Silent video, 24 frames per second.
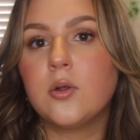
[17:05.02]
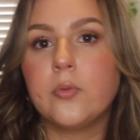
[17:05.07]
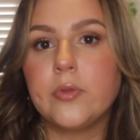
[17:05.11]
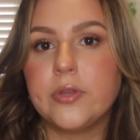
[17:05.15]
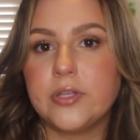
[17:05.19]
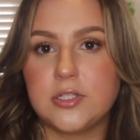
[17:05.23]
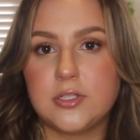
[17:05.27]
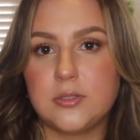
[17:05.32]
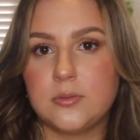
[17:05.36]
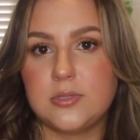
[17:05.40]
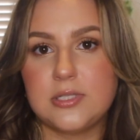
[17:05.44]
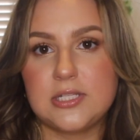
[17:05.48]

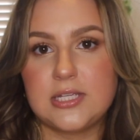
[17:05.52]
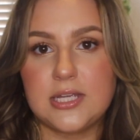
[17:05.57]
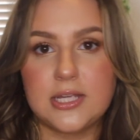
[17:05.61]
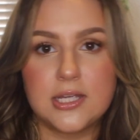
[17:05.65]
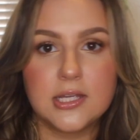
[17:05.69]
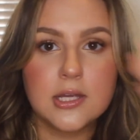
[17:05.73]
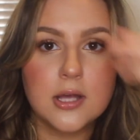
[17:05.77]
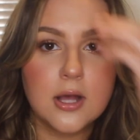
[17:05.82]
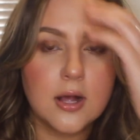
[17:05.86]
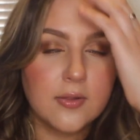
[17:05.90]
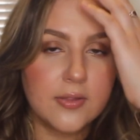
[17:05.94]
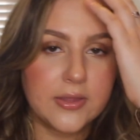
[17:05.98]
only do
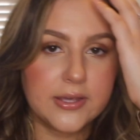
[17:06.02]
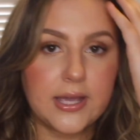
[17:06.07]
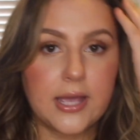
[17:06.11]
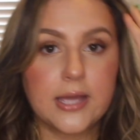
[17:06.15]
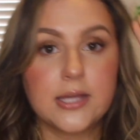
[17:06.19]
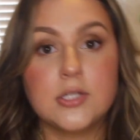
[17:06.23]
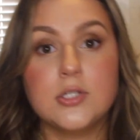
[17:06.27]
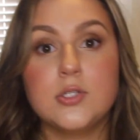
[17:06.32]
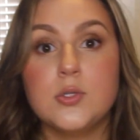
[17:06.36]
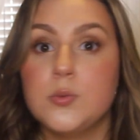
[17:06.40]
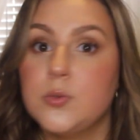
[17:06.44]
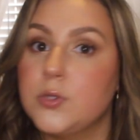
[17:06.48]
tea. Like I
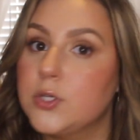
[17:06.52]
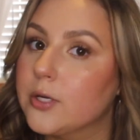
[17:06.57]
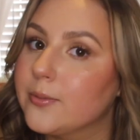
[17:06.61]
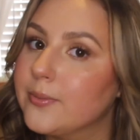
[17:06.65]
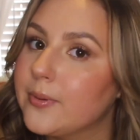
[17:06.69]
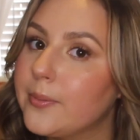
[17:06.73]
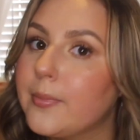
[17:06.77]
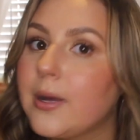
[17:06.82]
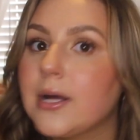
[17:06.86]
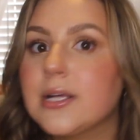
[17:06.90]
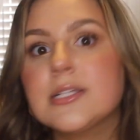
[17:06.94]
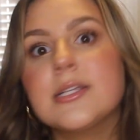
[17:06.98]
can do
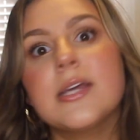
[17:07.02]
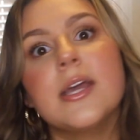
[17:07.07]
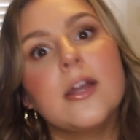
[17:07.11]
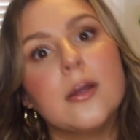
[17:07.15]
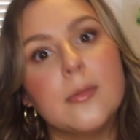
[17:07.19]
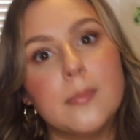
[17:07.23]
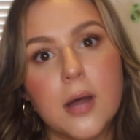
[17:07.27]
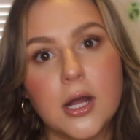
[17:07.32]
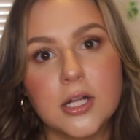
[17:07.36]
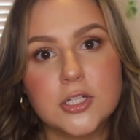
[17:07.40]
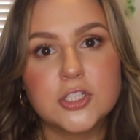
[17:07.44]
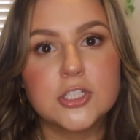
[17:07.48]
yerba mate or
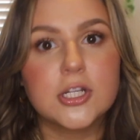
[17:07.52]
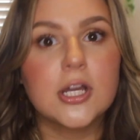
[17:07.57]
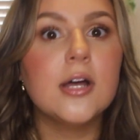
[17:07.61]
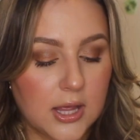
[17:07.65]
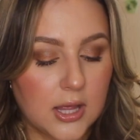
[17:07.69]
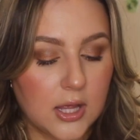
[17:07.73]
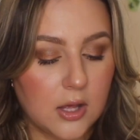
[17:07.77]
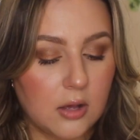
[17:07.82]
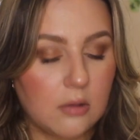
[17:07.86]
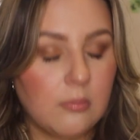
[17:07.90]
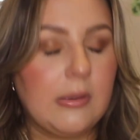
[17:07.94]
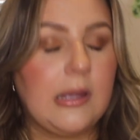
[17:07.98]
matcha.
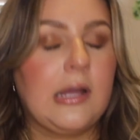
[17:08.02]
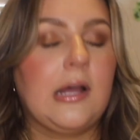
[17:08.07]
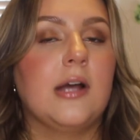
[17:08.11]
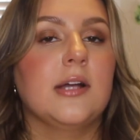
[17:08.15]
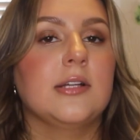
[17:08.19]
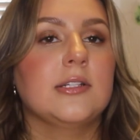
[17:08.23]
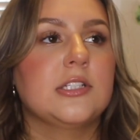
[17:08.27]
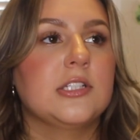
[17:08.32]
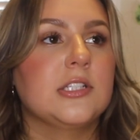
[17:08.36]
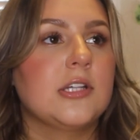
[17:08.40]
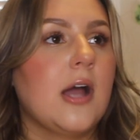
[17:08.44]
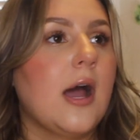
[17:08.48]
Oh my
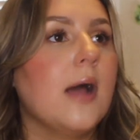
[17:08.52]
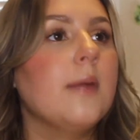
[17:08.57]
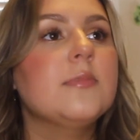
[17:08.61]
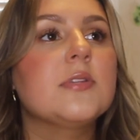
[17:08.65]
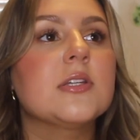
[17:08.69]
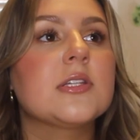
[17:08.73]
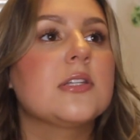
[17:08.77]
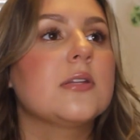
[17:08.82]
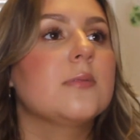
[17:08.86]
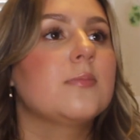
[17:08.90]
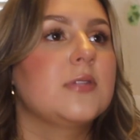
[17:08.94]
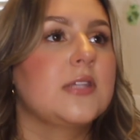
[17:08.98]
gosh, I'm
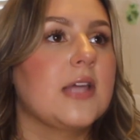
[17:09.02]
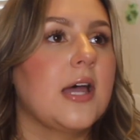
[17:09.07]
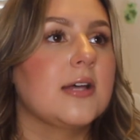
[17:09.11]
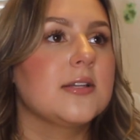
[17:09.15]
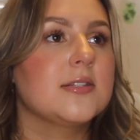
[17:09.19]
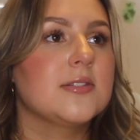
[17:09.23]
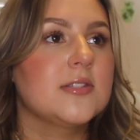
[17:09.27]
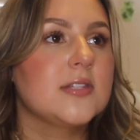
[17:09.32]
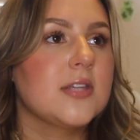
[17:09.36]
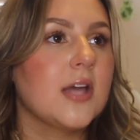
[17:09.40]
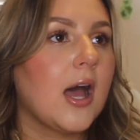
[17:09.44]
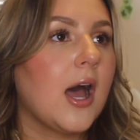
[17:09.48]
just
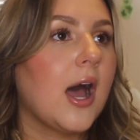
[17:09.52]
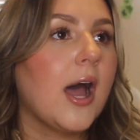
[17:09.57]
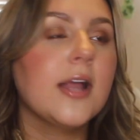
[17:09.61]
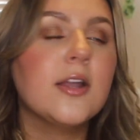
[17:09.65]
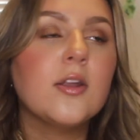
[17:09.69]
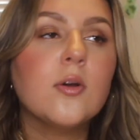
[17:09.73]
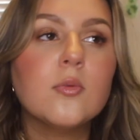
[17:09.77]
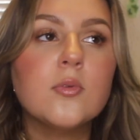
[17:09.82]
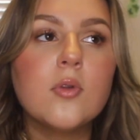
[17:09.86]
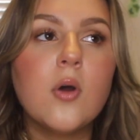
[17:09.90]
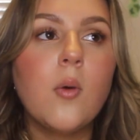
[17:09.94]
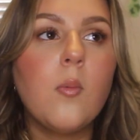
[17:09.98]
obsessed. I
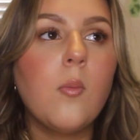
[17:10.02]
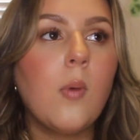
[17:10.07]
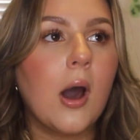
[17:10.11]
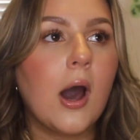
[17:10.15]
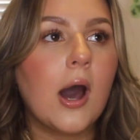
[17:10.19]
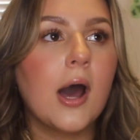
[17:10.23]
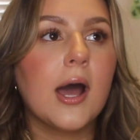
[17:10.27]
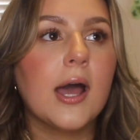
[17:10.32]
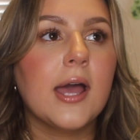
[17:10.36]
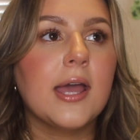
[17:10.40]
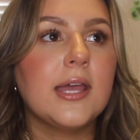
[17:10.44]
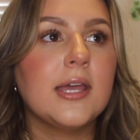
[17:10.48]
don't know
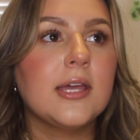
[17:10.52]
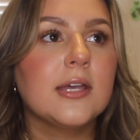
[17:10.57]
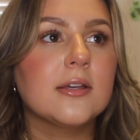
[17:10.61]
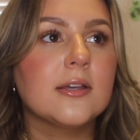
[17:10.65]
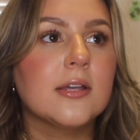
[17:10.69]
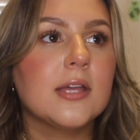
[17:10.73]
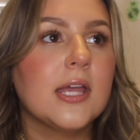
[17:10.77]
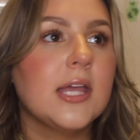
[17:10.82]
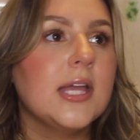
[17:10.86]
why.